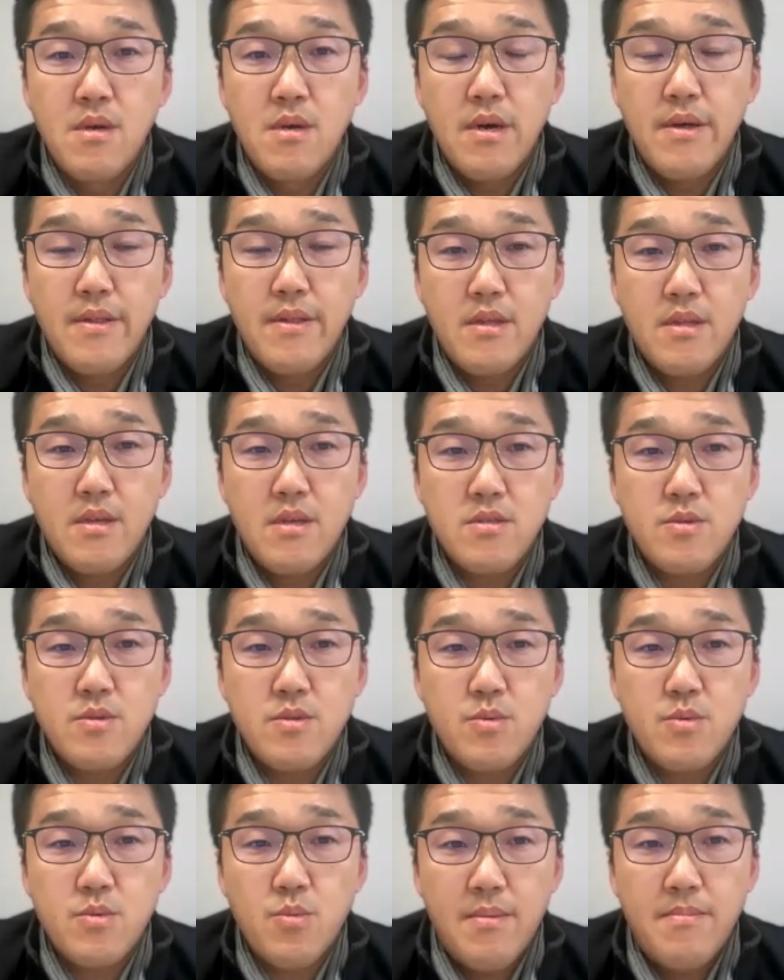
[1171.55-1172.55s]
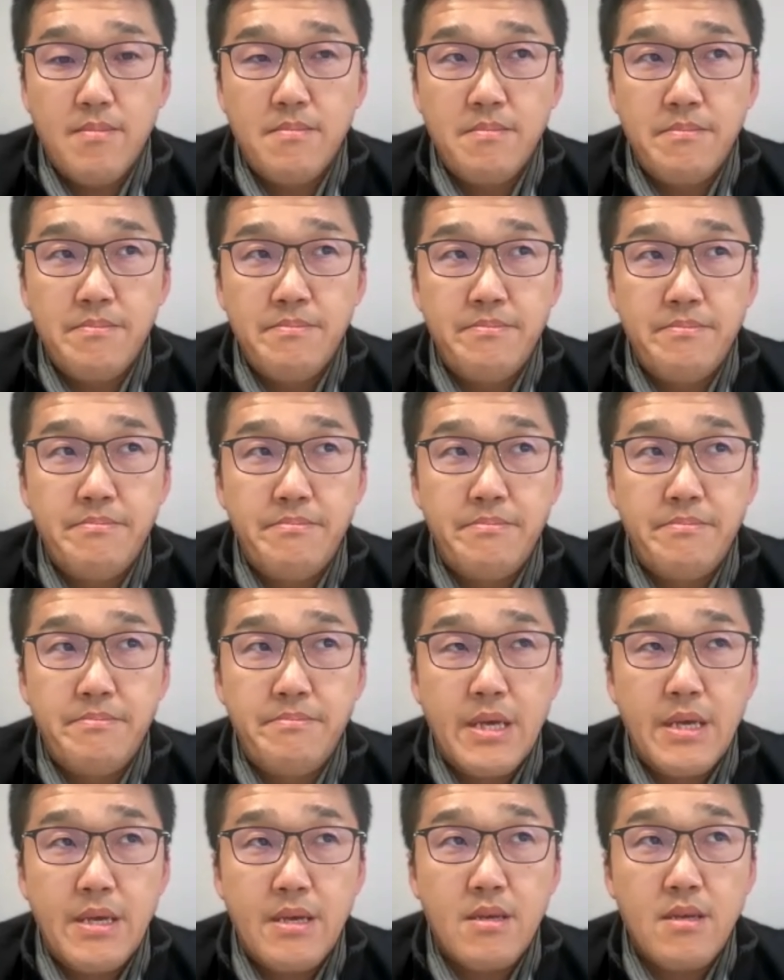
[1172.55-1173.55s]
I think there's one
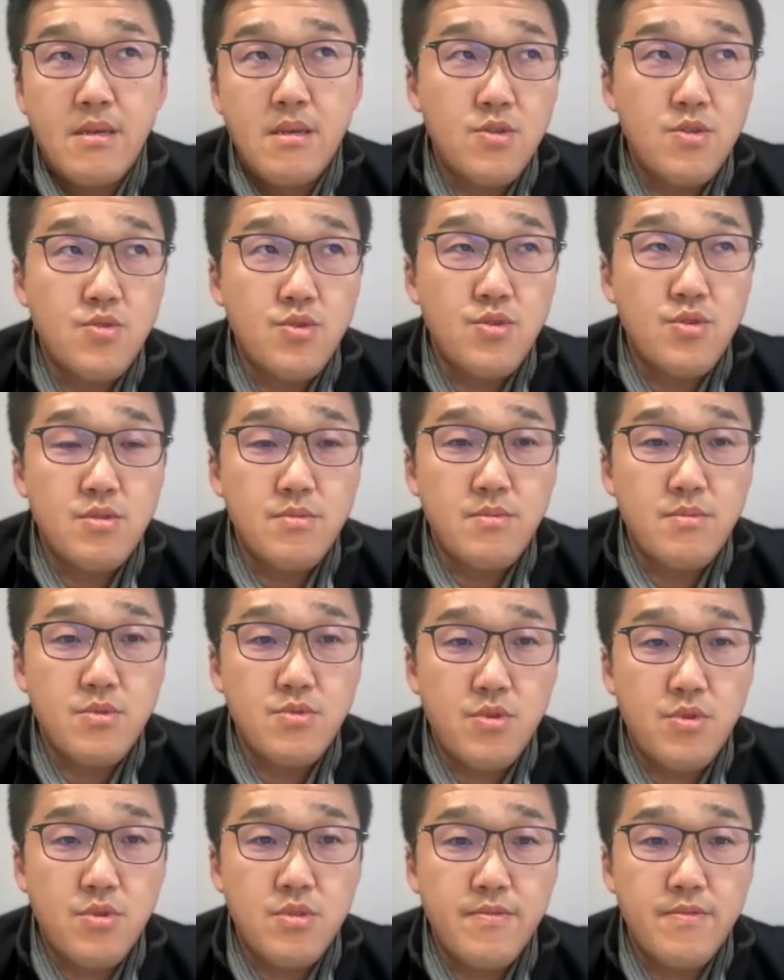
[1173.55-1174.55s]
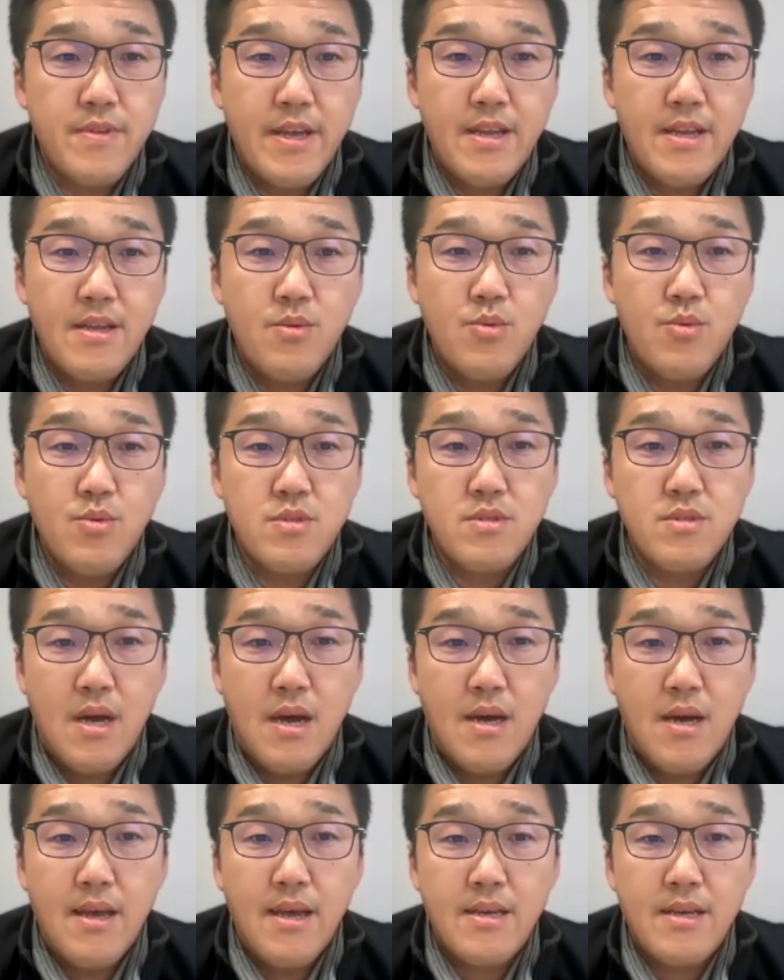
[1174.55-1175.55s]
big source of data was
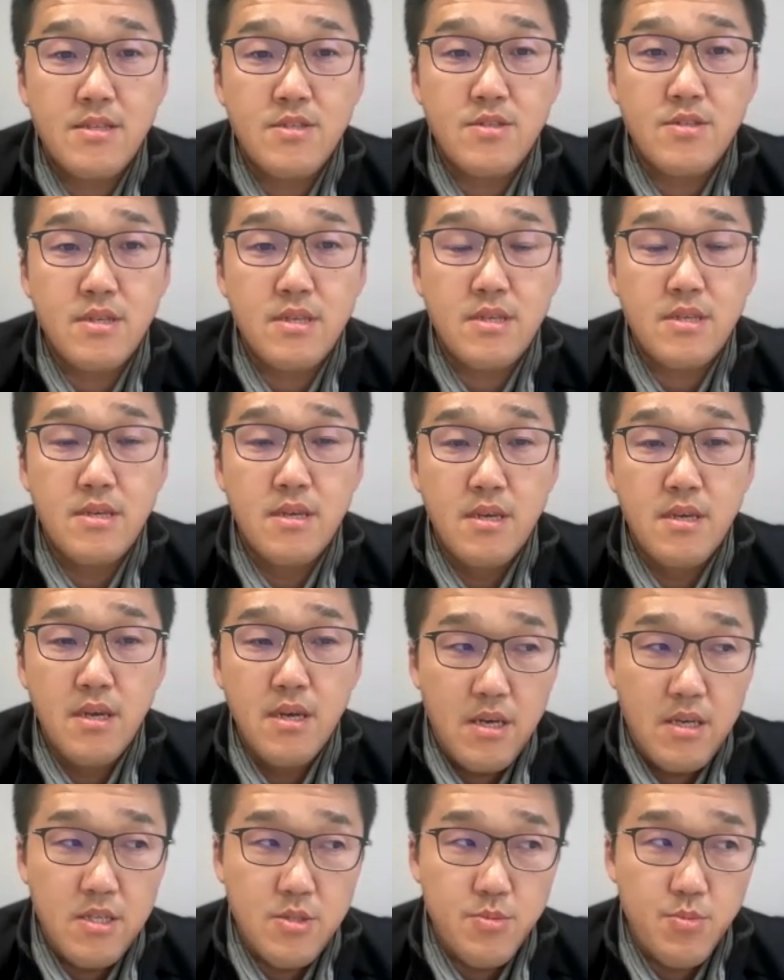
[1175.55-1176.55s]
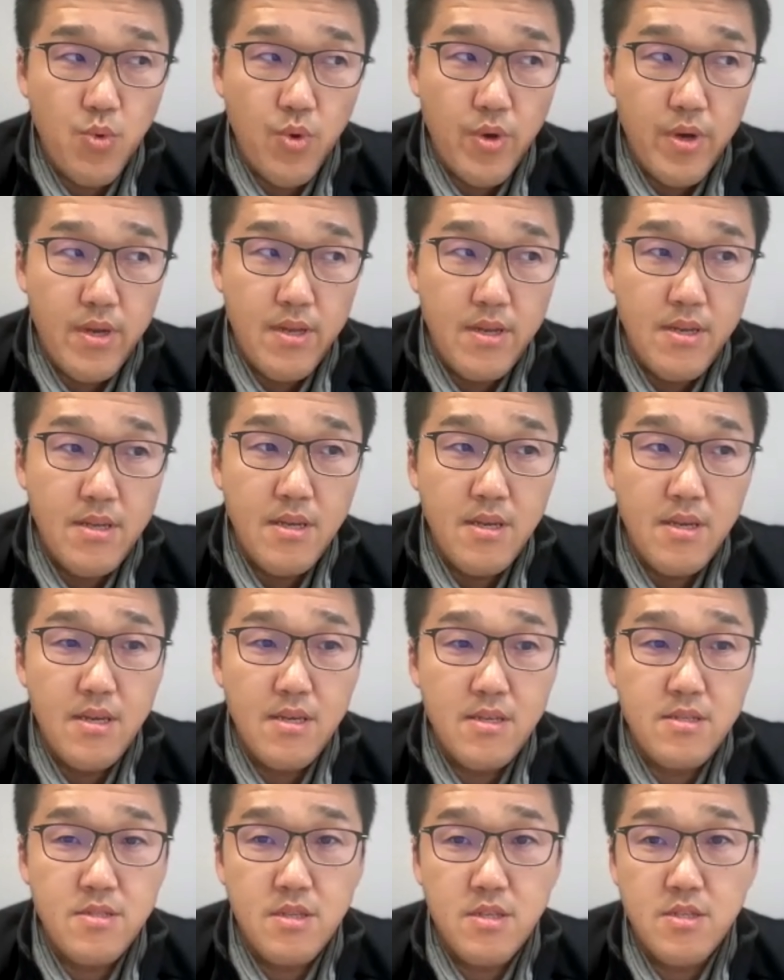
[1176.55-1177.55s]
not actually exploited
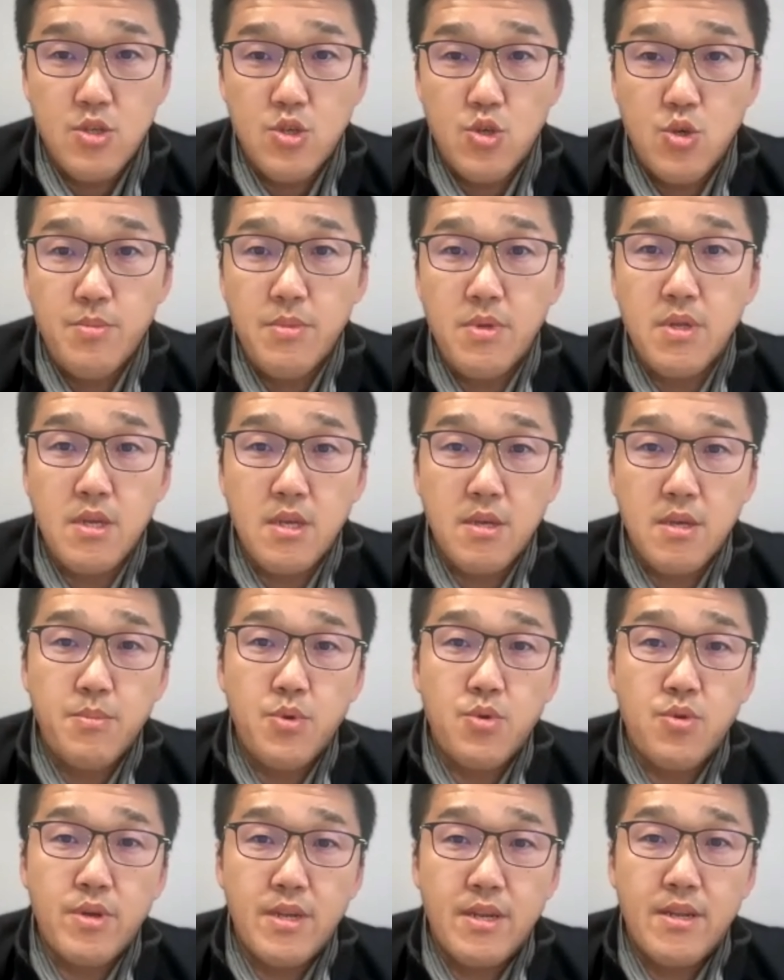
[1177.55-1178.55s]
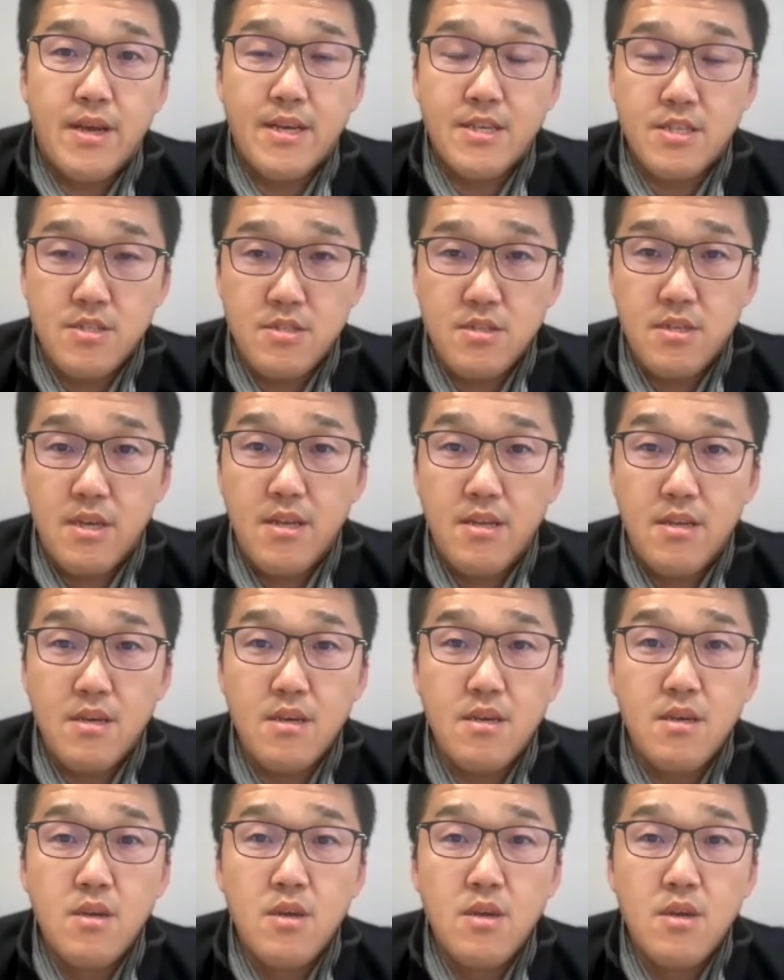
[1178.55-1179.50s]
as this human and computer interaction data.